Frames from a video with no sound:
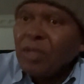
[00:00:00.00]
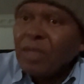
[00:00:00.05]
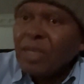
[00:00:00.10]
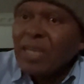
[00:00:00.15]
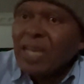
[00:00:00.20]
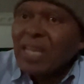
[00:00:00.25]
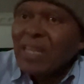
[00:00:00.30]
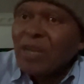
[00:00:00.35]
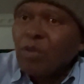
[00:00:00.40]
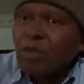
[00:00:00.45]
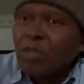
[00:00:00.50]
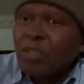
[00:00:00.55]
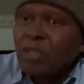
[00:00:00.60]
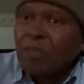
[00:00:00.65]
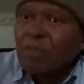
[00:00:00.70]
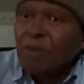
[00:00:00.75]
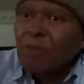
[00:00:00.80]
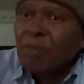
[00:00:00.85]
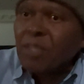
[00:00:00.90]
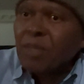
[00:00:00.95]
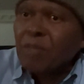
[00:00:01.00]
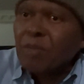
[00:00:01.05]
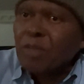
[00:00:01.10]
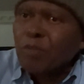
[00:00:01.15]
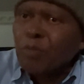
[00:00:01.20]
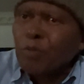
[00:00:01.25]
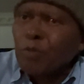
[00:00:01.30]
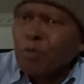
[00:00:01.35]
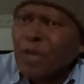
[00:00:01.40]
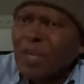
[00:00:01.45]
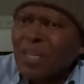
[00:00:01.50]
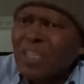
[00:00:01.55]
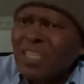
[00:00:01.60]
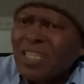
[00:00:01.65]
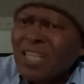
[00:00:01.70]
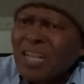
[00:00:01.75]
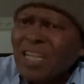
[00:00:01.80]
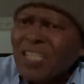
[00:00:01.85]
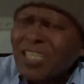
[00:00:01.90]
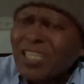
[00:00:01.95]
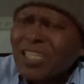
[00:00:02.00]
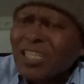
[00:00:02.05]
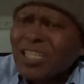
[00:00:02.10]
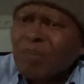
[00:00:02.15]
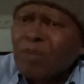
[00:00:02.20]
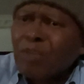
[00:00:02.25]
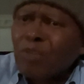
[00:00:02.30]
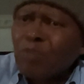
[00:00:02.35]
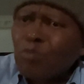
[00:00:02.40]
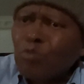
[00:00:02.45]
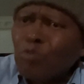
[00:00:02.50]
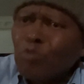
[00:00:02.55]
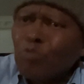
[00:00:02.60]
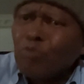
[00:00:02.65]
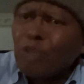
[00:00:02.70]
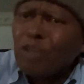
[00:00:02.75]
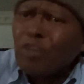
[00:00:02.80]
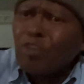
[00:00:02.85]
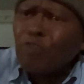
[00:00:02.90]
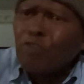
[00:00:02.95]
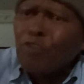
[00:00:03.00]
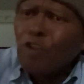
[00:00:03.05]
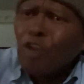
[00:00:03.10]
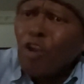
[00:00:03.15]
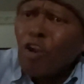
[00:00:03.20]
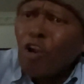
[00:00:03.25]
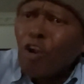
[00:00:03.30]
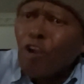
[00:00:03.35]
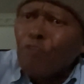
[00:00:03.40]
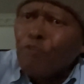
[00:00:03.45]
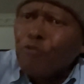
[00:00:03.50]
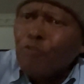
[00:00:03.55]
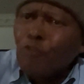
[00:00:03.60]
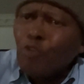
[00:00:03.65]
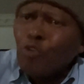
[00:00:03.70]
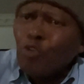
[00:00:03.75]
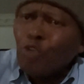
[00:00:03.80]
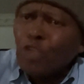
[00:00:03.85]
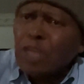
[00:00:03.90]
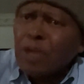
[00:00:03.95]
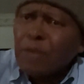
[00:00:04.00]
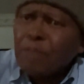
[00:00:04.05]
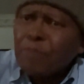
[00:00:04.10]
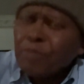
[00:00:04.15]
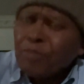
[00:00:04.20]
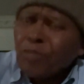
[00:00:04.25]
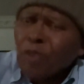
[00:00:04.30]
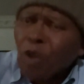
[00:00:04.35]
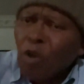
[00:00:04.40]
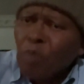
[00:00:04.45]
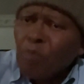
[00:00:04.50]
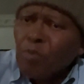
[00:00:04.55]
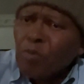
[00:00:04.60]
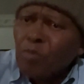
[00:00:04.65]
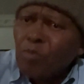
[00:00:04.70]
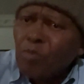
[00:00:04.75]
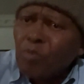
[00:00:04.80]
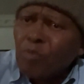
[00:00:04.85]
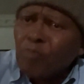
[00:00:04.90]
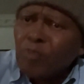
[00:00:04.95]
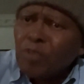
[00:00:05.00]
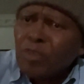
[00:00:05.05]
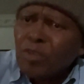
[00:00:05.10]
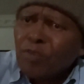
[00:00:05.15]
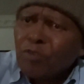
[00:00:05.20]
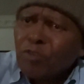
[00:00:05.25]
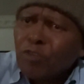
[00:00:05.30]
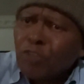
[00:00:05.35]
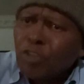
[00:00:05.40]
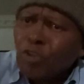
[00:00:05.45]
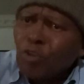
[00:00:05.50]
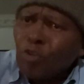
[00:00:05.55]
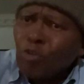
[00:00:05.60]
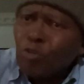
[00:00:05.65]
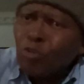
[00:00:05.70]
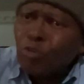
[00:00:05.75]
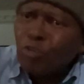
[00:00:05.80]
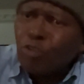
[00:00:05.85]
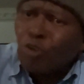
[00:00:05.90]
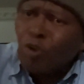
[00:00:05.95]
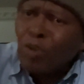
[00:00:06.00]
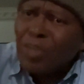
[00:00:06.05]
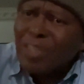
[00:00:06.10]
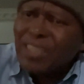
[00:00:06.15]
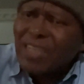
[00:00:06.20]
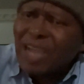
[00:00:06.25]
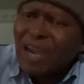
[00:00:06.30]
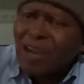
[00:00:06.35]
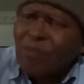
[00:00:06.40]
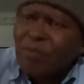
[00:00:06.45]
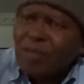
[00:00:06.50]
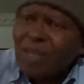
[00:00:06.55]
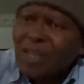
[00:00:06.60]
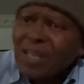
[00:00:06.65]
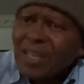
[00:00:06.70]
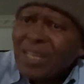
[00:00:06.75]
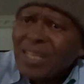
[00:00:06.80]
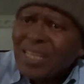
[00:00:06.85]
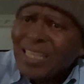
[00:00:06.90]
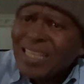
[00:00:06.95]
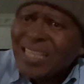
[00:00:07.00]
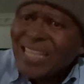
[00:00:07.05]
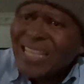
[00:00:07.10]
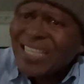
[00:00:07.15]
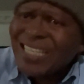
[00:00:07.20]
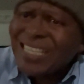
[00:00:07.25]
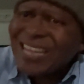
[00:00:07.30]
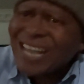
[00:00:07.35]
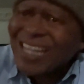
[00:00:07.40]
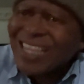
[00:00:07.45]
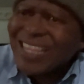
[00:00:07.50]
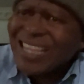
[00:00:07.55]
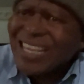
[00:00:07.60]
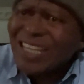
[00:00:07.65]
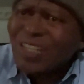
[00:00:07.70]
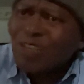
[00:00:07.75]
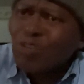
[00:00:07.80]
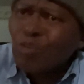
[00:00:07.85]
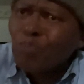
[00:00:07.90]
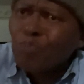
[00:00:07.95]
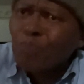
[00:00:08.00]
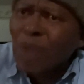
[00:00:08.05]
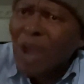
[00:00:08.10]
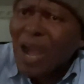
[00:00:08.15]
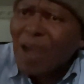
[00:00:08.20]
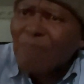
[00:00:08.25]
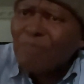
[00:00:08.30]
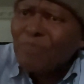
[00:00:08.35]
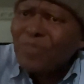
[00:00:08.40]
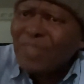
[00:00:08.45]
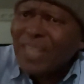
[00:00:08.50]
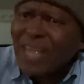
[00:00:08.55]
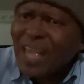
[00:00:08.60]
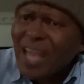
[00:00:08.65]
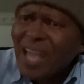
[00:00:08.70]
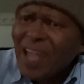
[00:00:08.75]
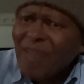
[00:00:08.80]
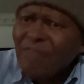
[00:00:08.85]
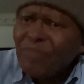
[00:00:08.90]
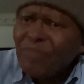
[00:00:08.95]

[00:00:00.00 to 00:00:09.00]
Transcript: In other words, remember, there must be peristalsis, there must be movement of food or movement of stools going down. There's nothing to pump there.